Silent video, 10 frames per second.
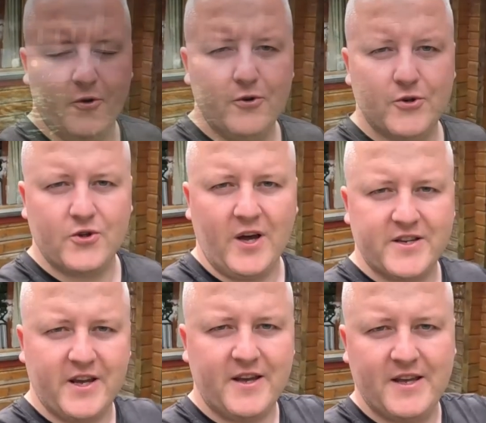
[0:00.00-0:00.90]
Oh, so
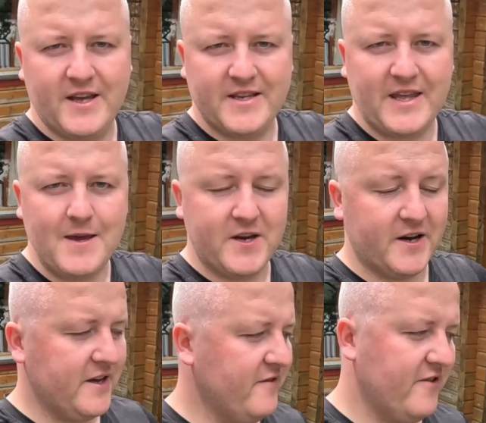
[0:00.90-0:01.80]
that's it, it's time to
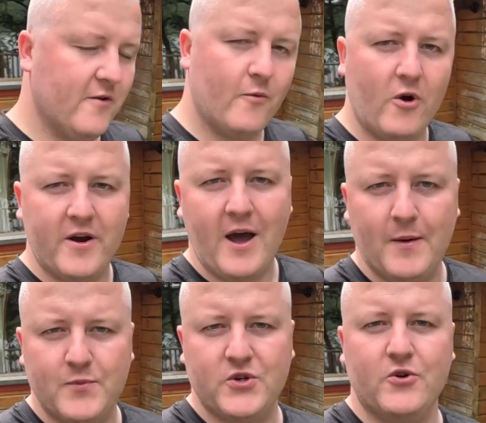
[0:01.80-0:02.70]
leave. What an
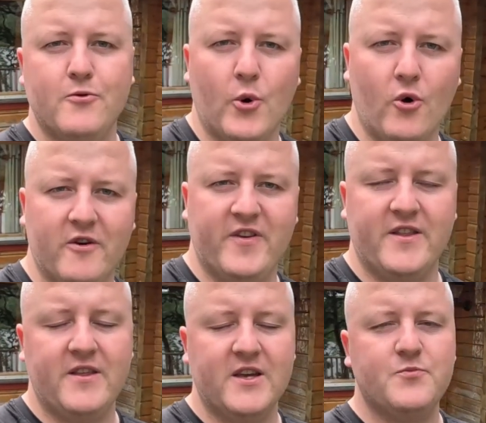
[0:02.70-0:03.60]
absolute ball I've
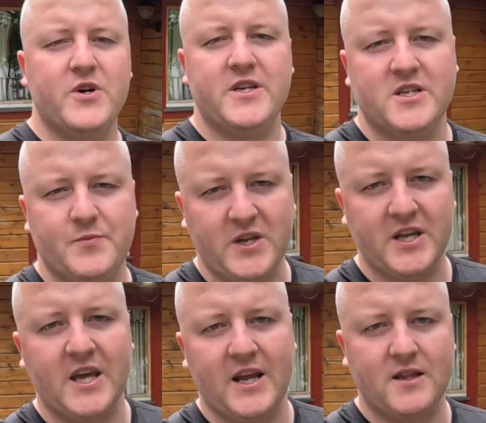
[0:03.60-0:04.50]
had. This place has been
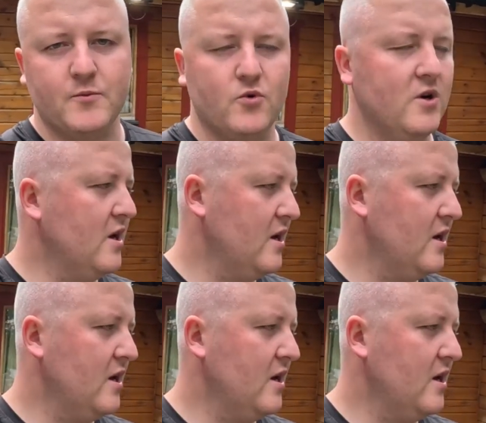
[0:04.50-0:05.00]
incredible.